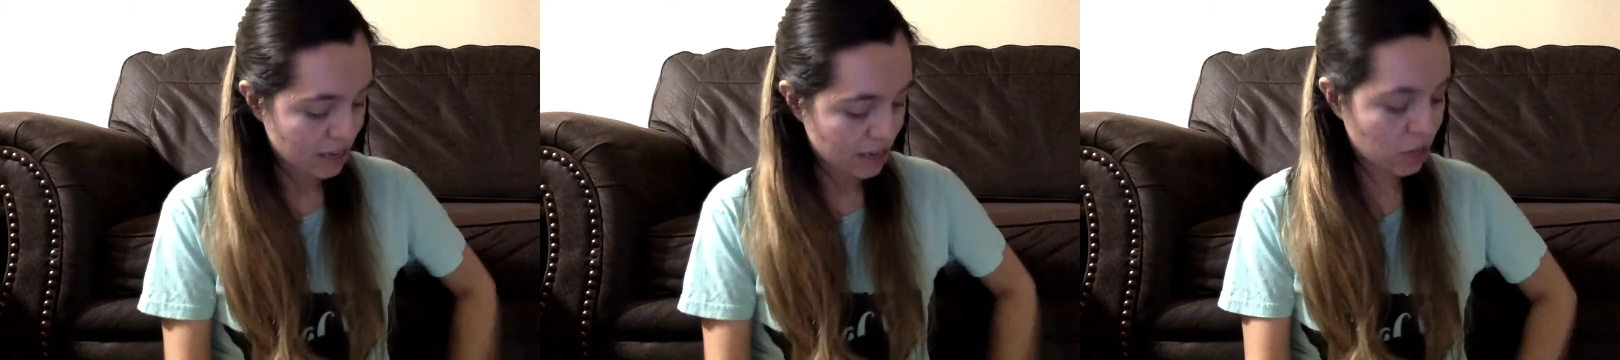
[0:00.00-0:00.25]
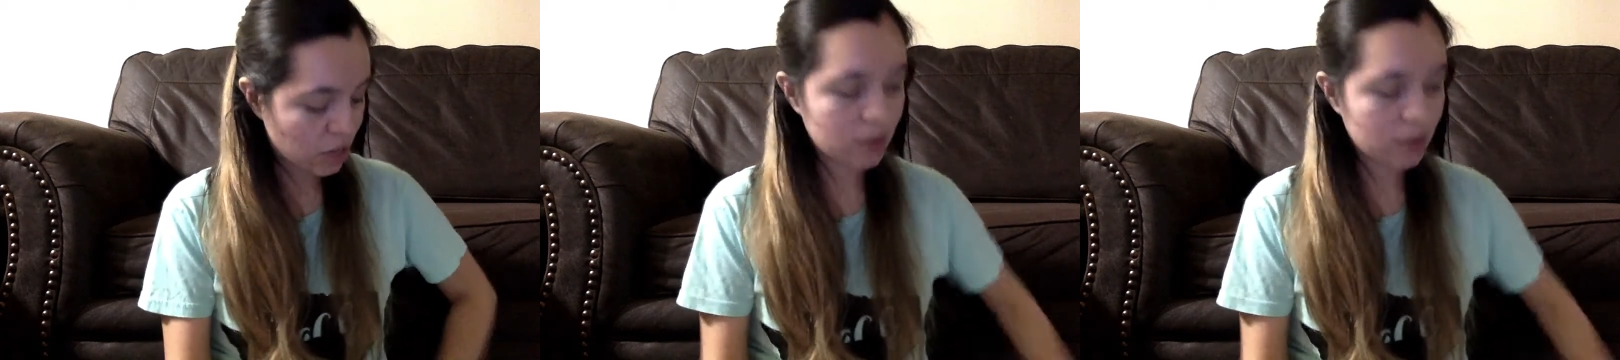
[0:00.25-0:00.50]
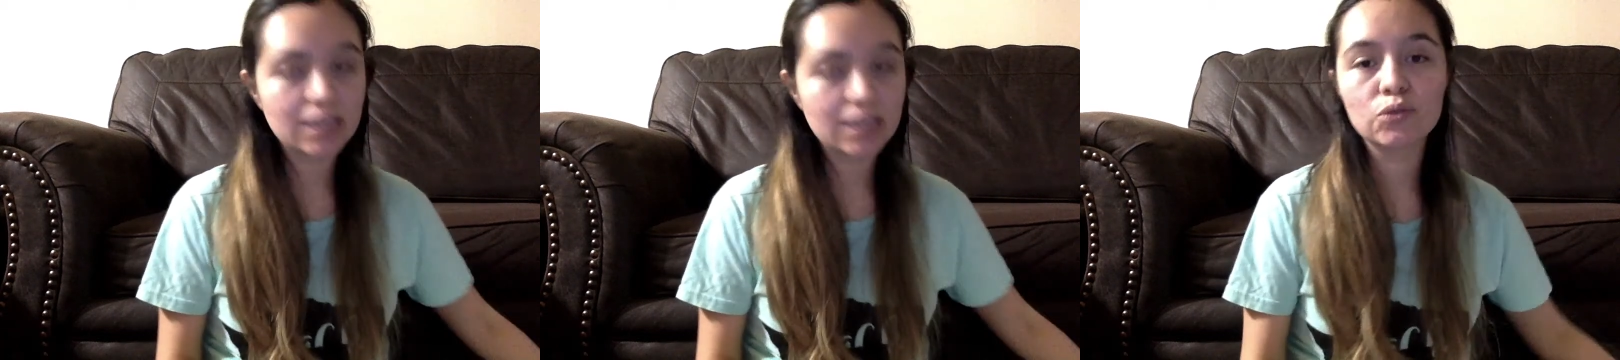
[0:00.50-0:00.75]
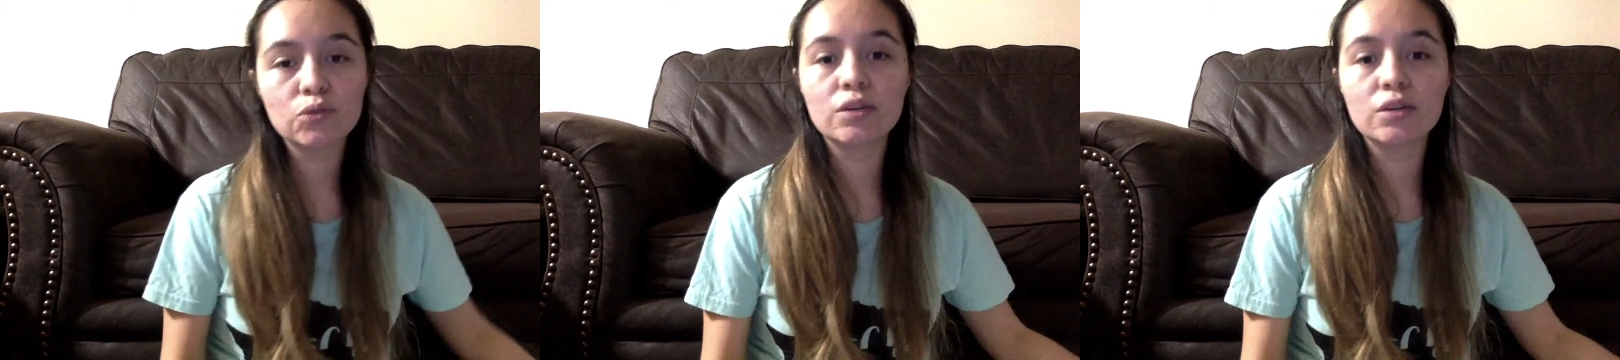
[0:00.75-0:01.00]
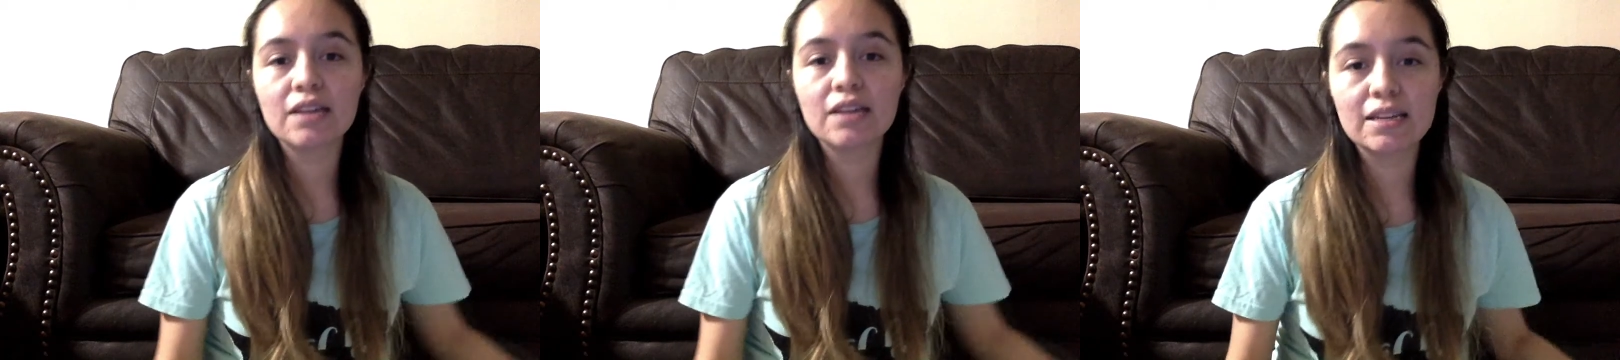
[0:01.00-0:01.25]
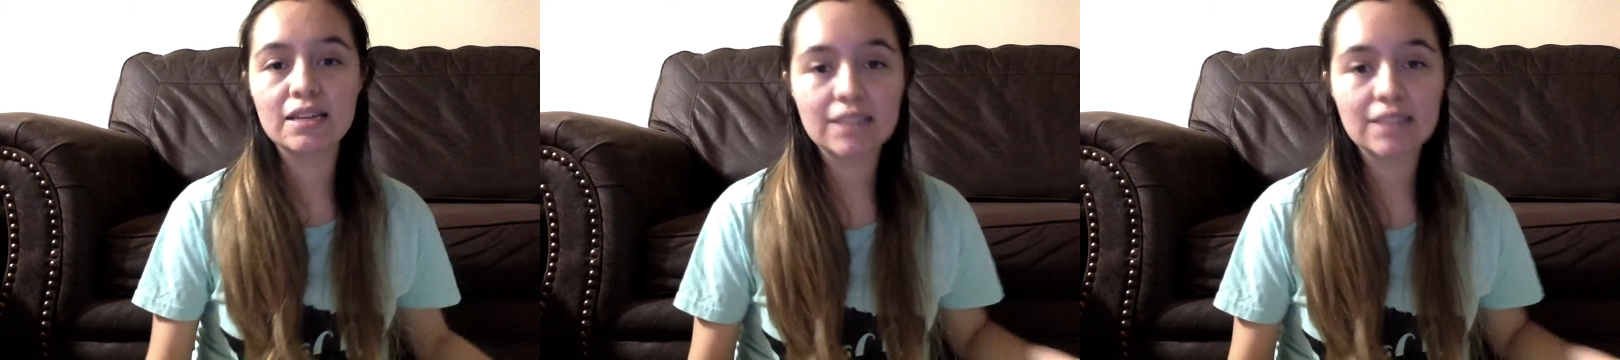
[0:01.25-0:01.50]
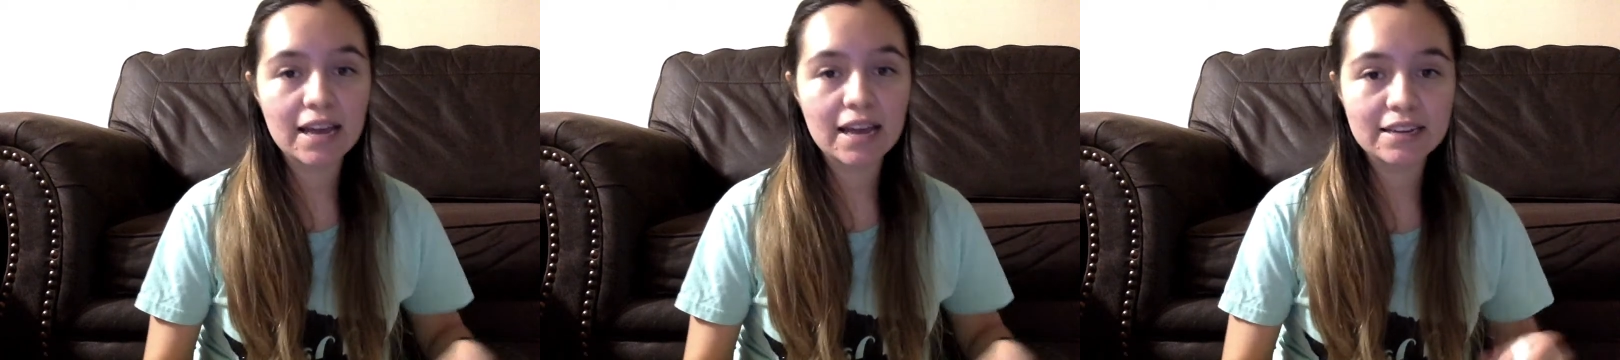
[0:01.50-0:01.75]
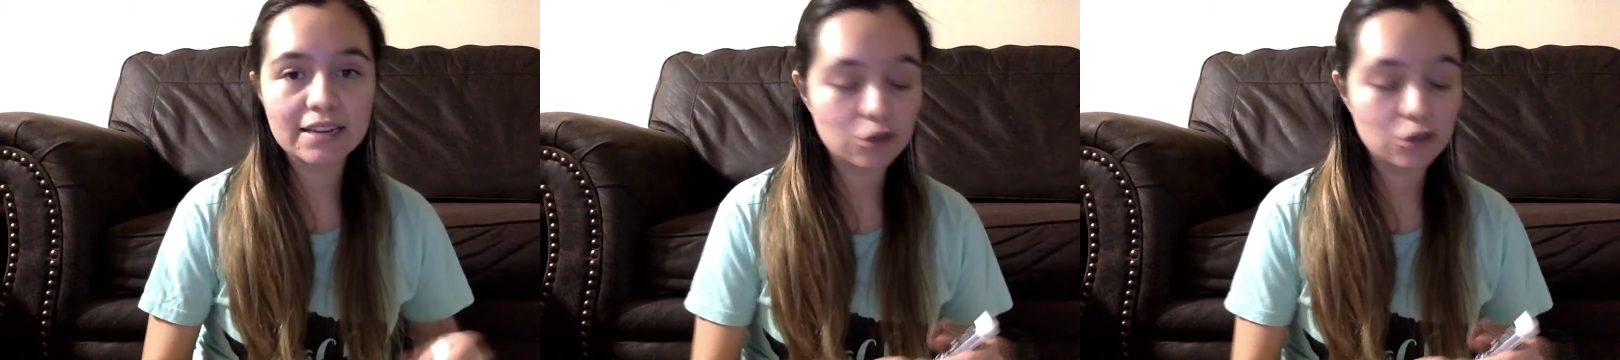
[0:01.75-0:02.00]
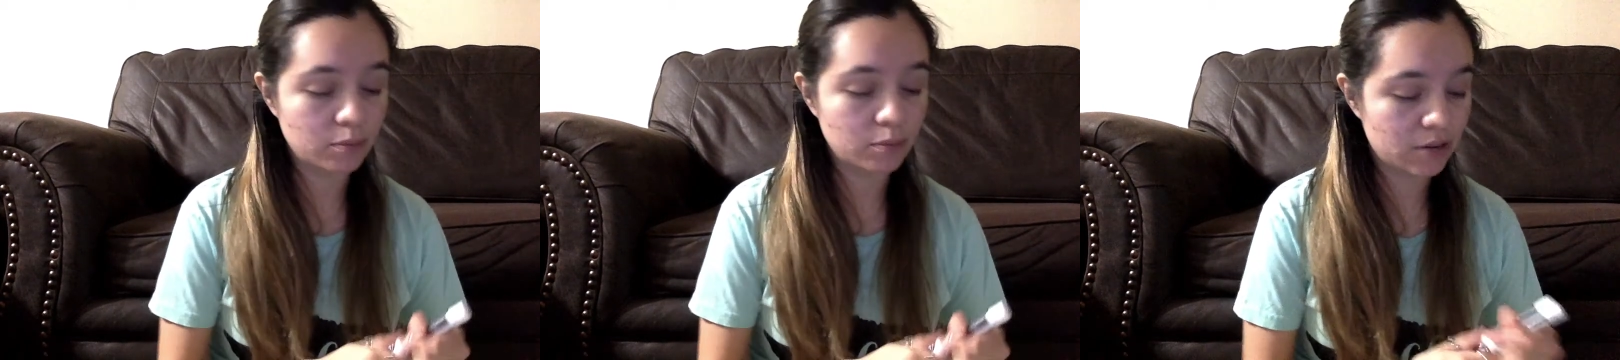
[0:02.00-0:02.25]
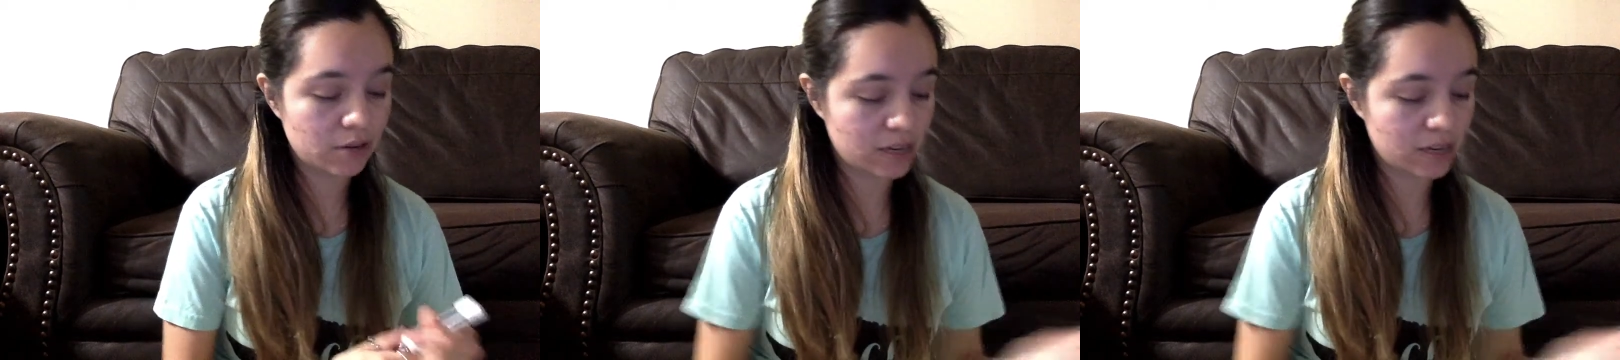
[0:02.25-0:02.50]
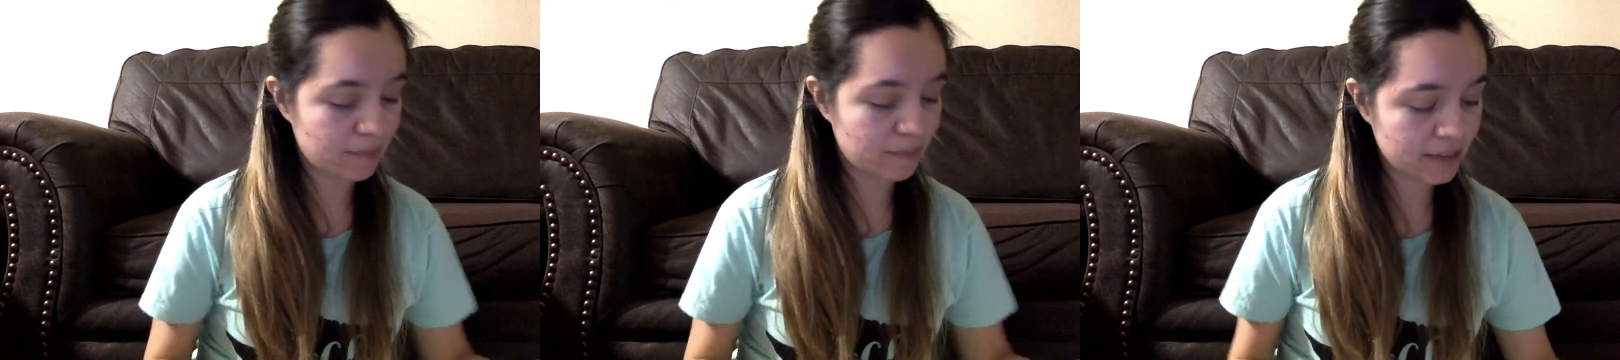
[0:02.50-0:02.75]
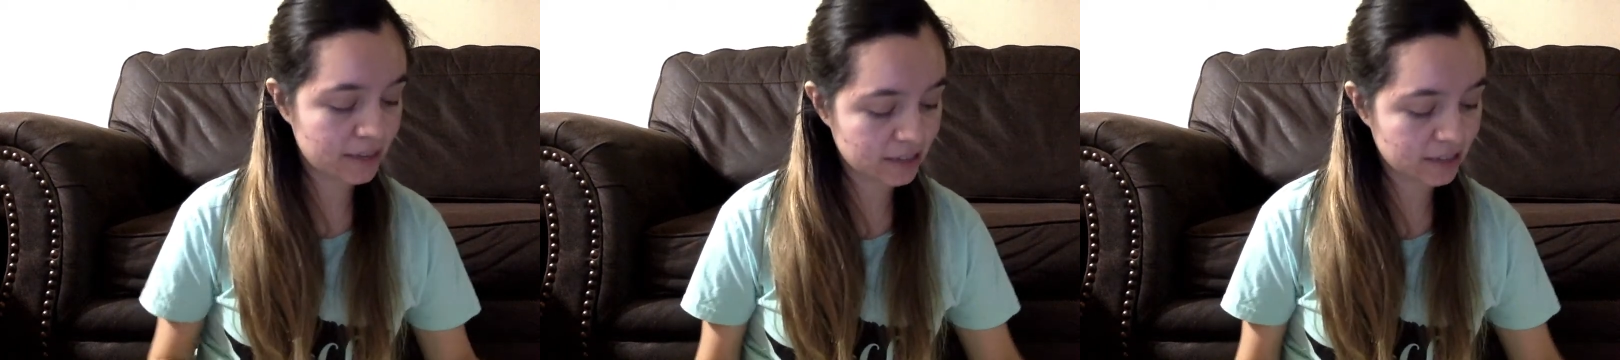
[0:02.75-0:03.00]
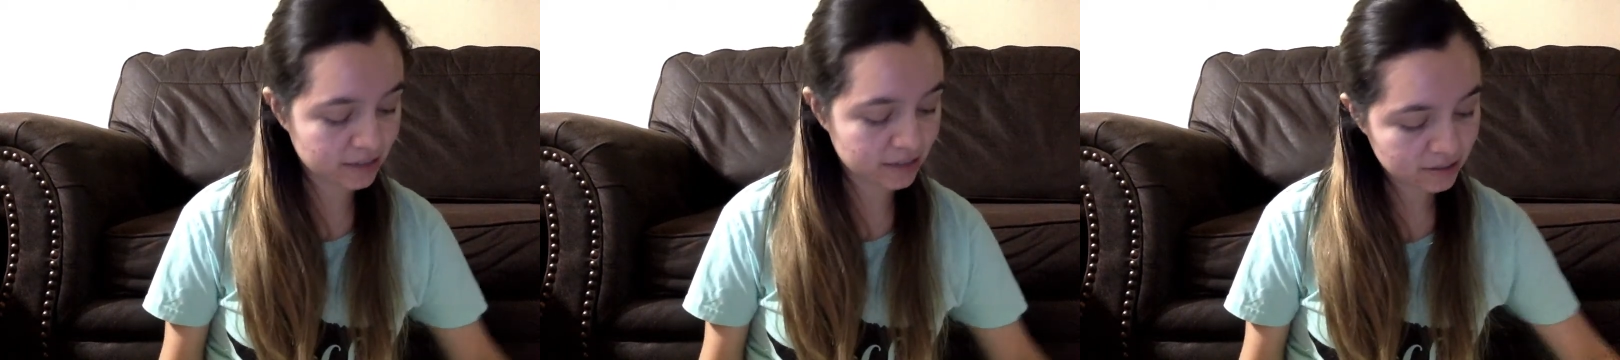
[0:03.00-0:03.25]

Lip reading: y cuántas unidades hay en el número de la página.